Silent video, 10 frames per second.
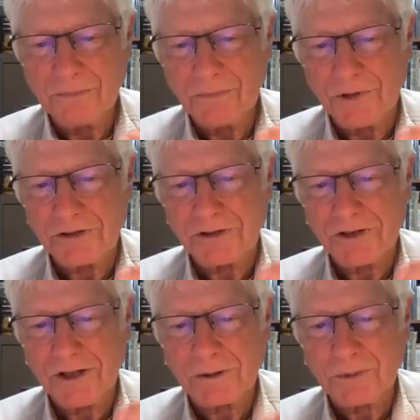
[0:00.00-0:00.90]
the
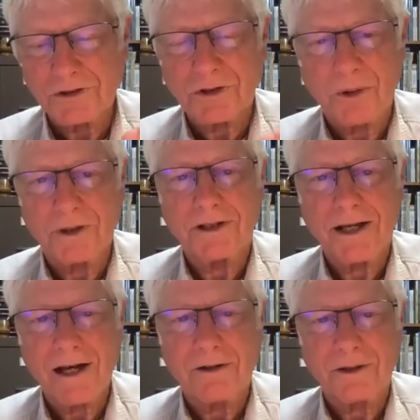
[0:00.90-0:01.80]
scent was going
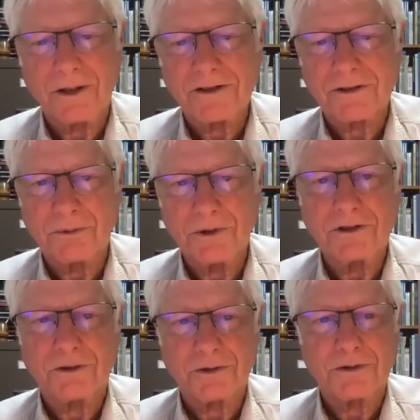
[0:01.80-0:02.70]
down, and as it
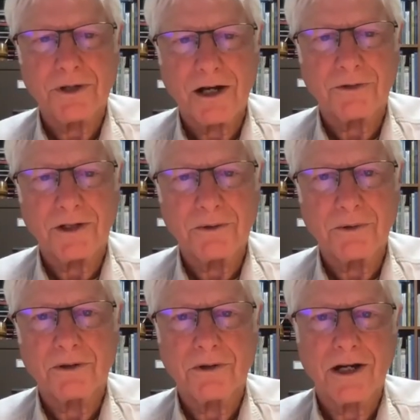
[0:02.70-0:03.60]
reached those trout, they'd
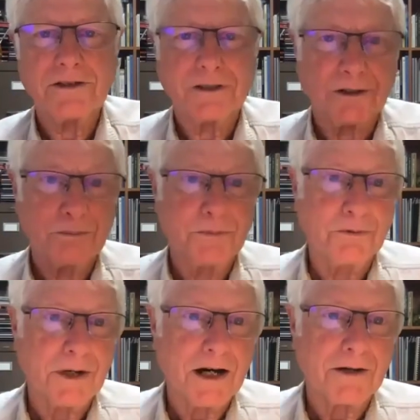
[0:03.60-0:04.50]
quit rising and
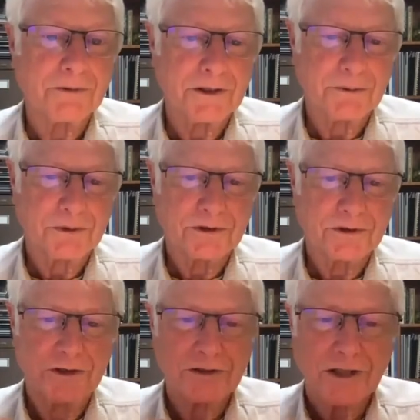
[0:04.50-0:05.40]
move off. And it was
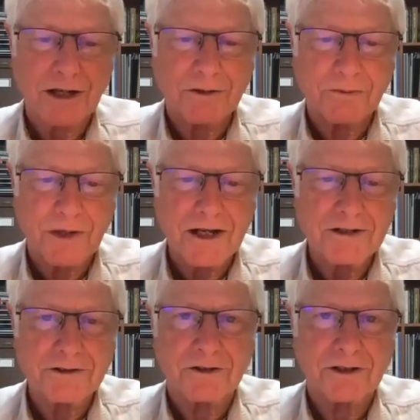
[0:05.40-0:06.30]
just out of
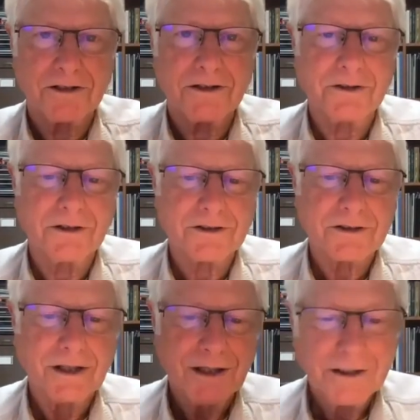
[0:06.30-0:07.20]
range that they did this.
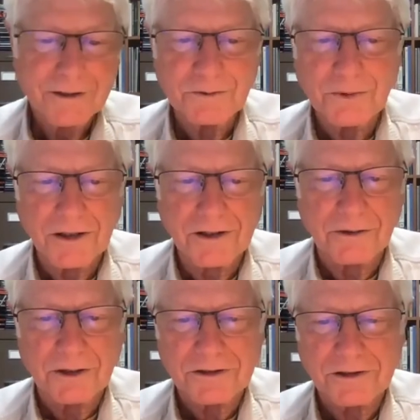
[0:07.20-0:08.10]
It was a very
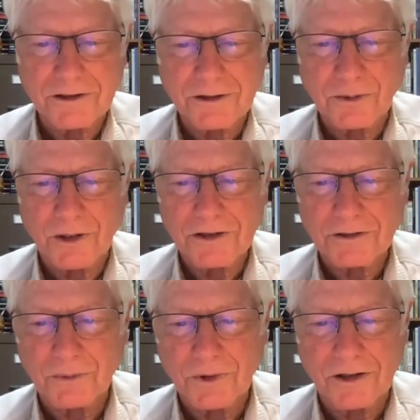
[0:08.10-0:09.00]
interesting
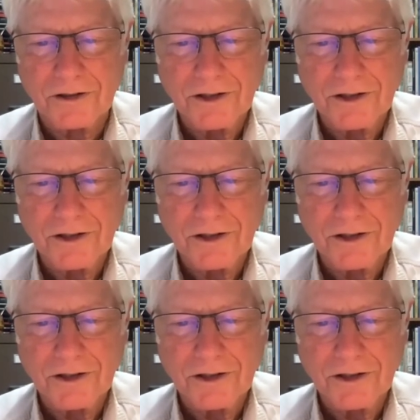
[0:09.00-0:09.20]
situation where